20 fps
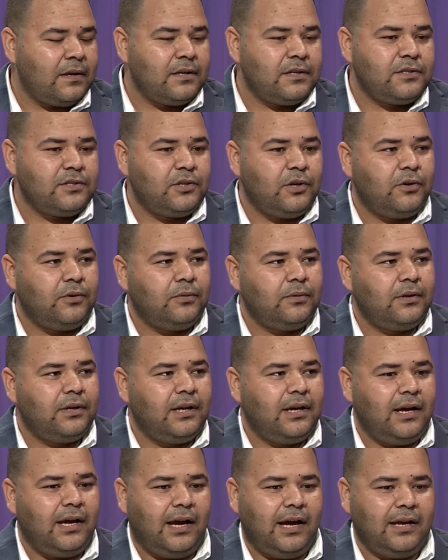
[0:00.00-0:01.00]
So
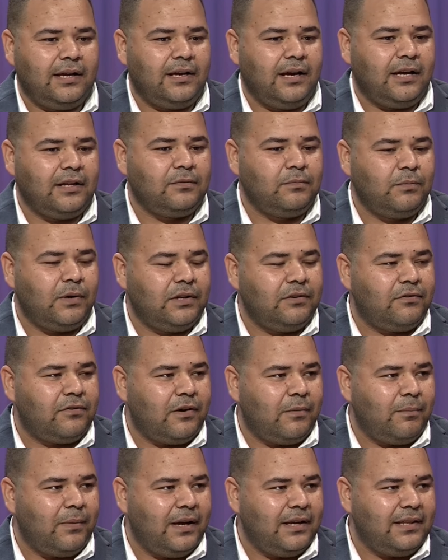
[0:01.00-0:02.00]
I got money
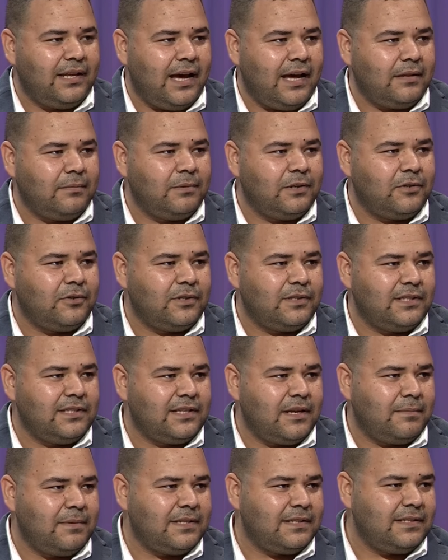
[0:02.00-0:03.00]
from my dad because he's
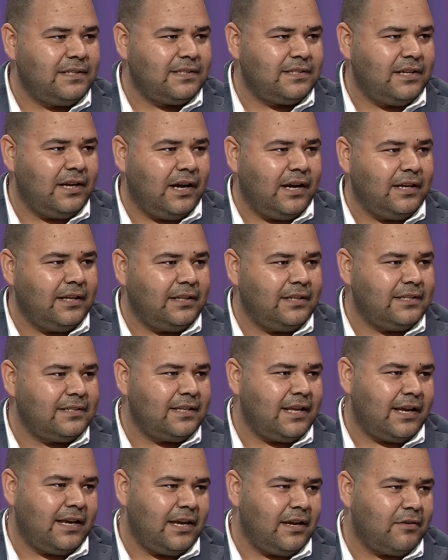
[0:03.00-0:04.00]
a business guy and he's
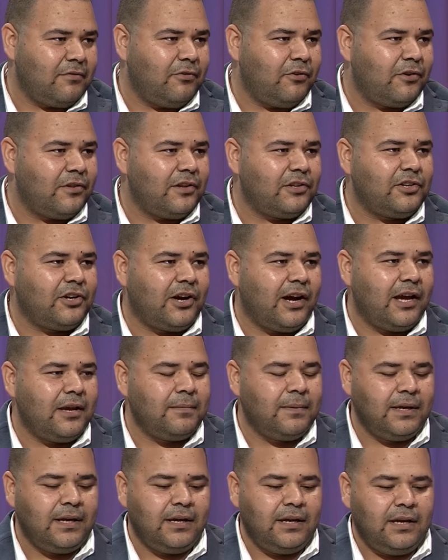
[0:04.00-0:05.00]
the king for the tribe.
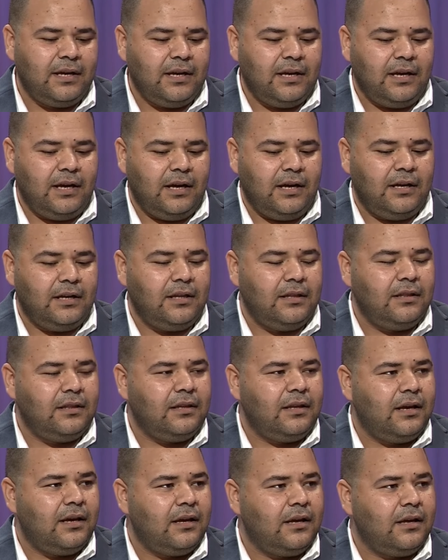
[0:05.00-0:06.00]
And uh,